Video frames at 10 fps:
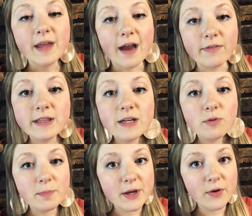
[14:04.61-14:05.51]
Everything
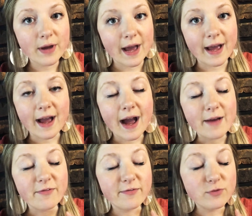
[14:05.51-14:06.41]
will be okay.
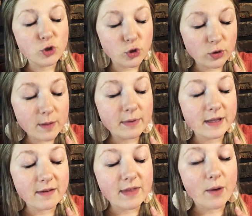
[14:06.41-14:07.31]
I truly
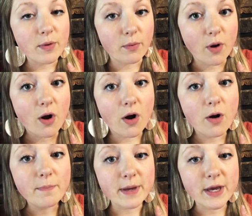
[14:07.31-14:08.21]
believe that we will all
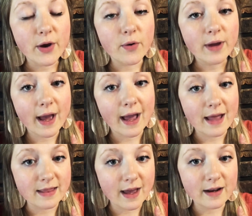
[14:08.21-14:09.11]
be okay
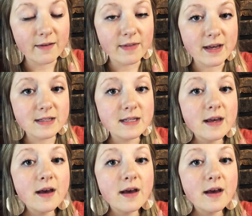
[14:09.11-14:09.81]
at the end of this.